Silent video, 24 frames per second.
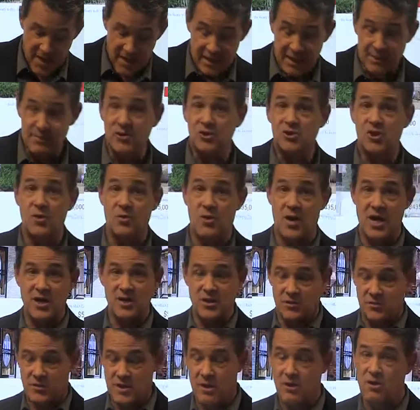Let me show you what I
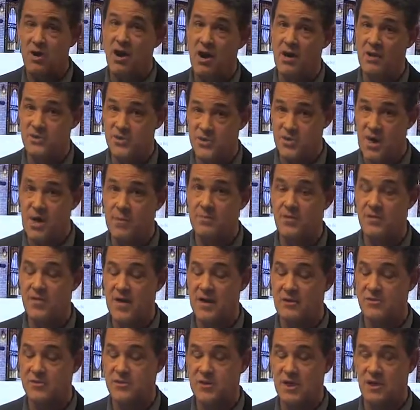do. Now, it costs a couple
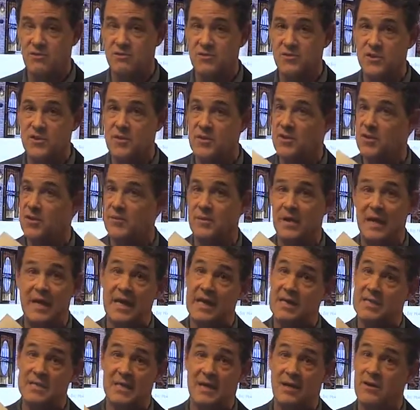$1,000s a year, but I
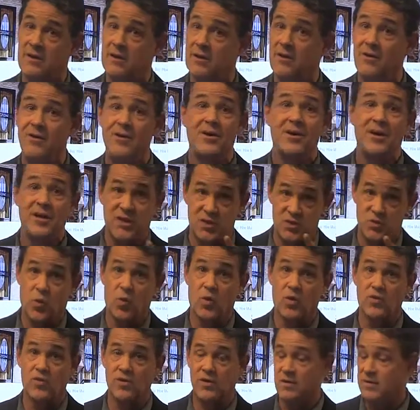got to tell you, it's
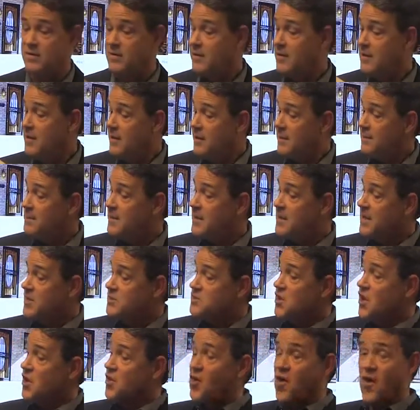worth it. Because
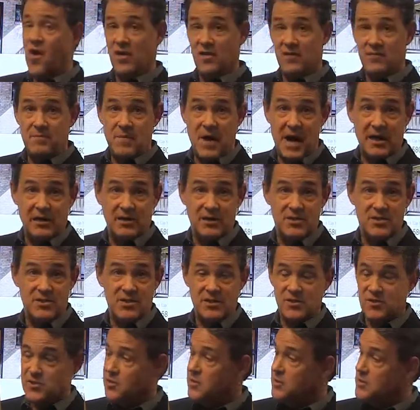on all of my
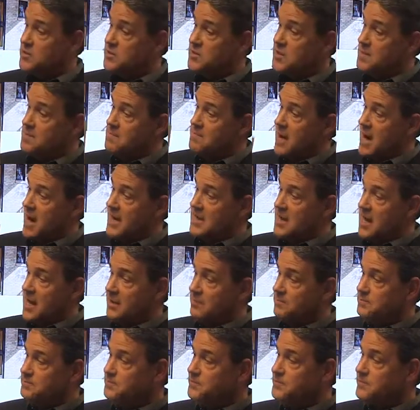listings, you're going to see my
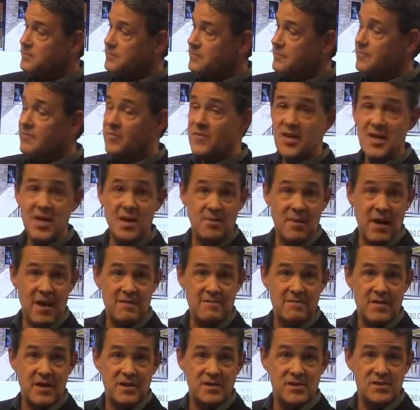name and my
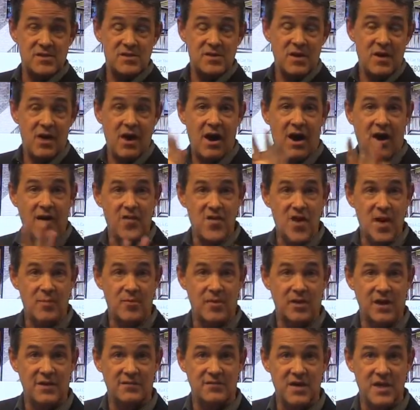face on the upper
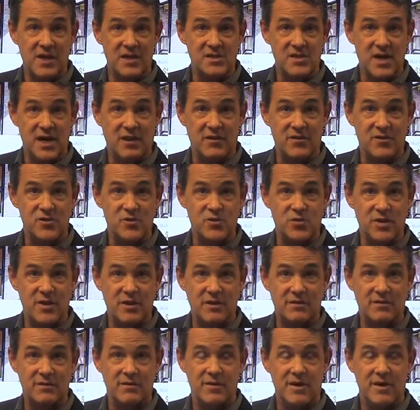left-hand side of the screen.